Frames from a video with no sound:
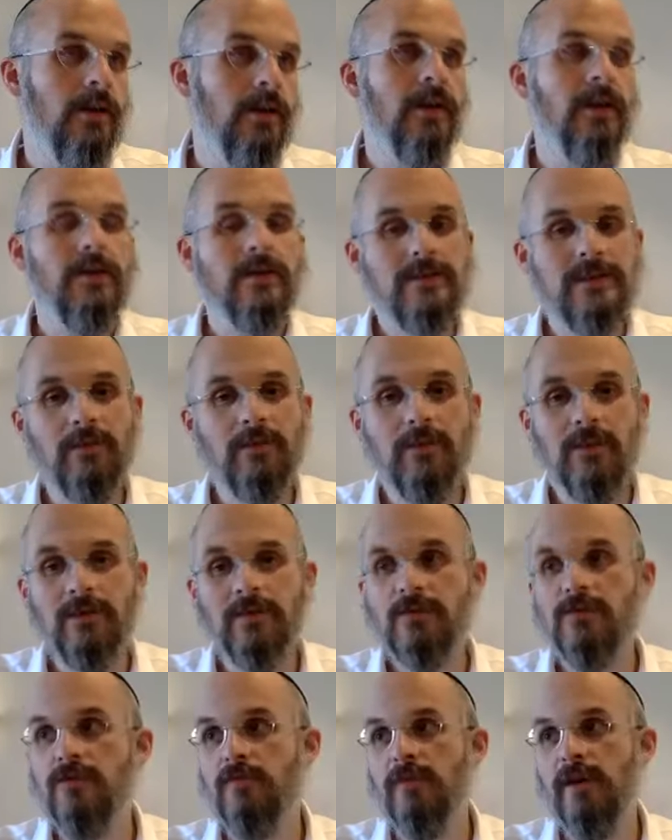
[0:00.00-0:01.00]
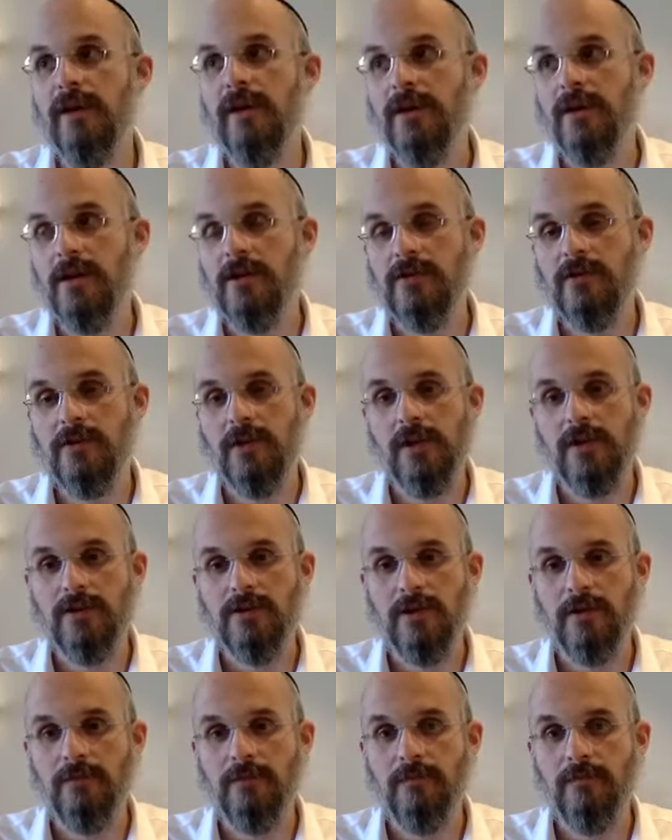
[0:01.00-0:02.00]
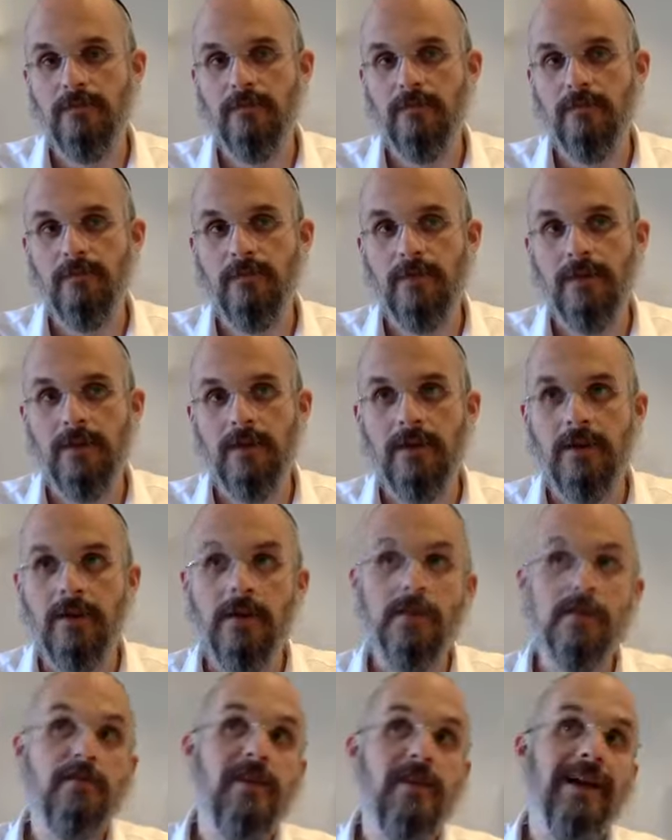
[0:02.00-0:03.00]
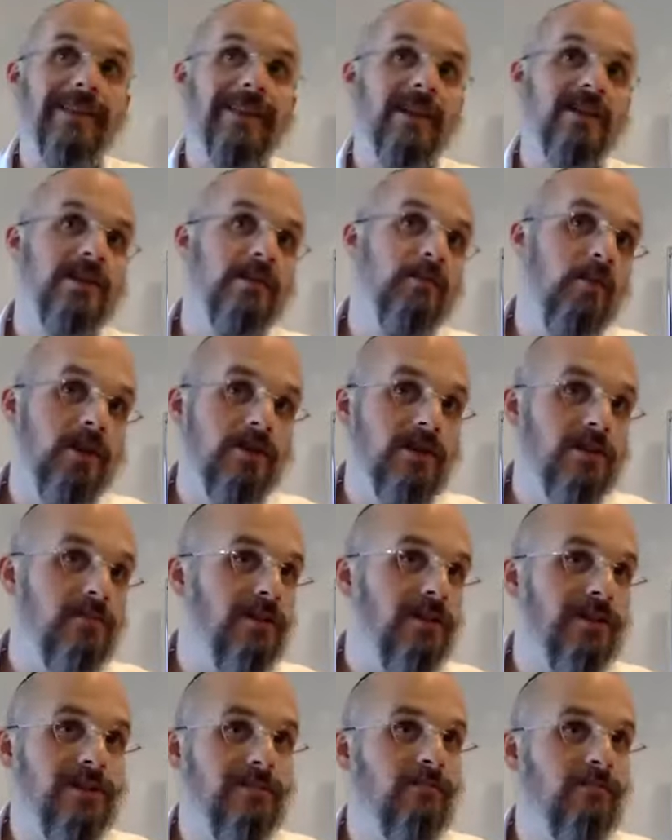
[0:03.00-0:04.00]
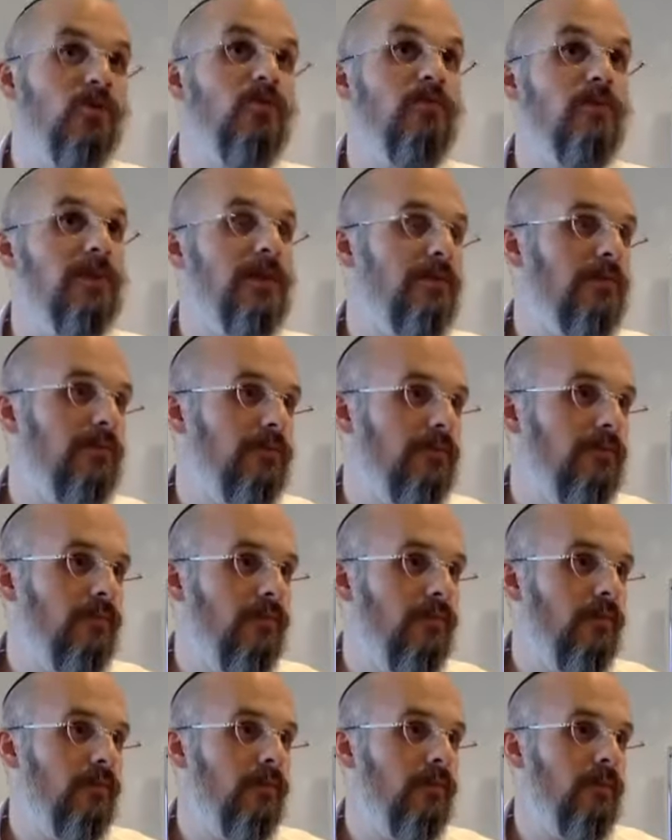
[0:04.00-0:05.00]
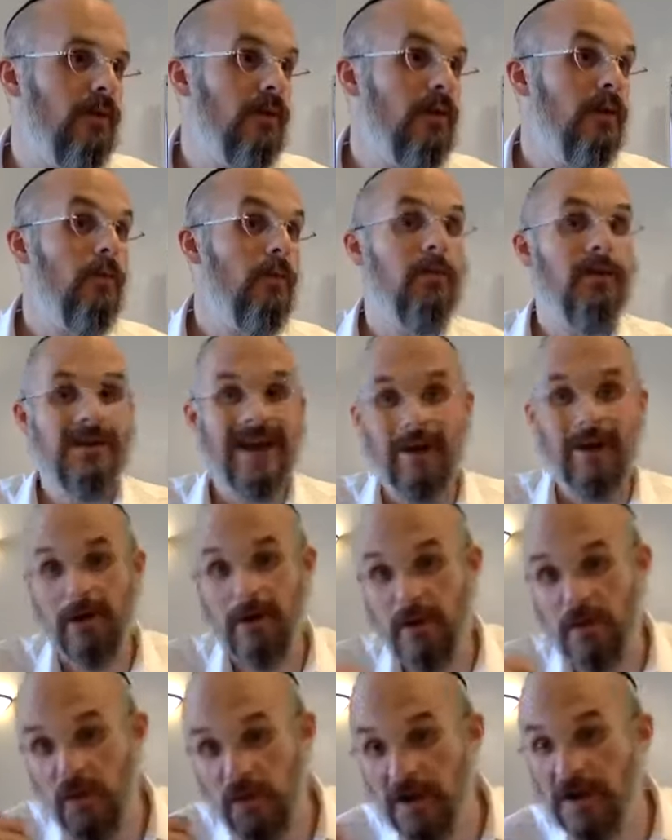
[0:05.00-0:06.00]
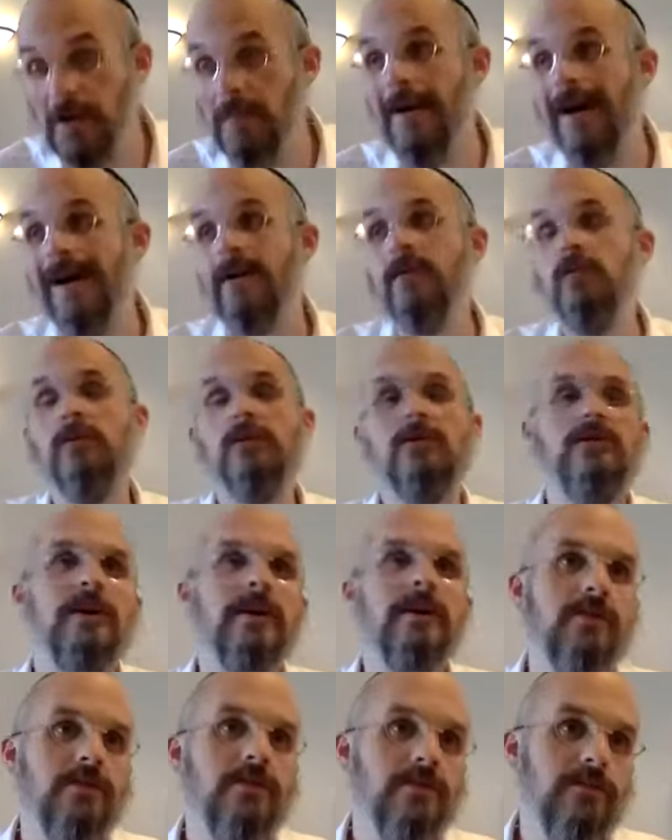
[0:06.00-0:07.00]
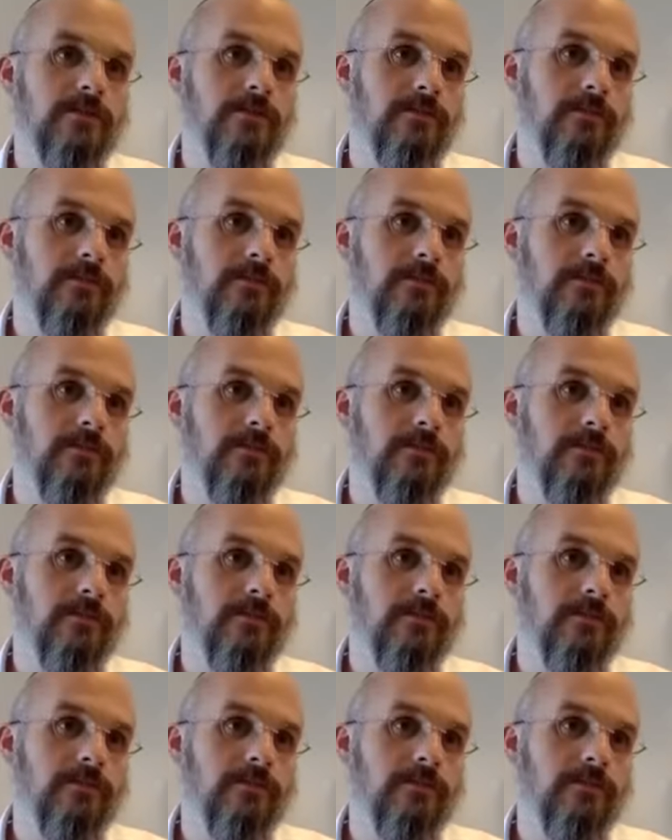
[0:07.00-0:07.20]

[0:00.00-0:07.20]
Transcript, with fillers: And the same thing is true of my connection to Hashem. The fact that Hashem watches me doesn't move me, but how I think about it will change.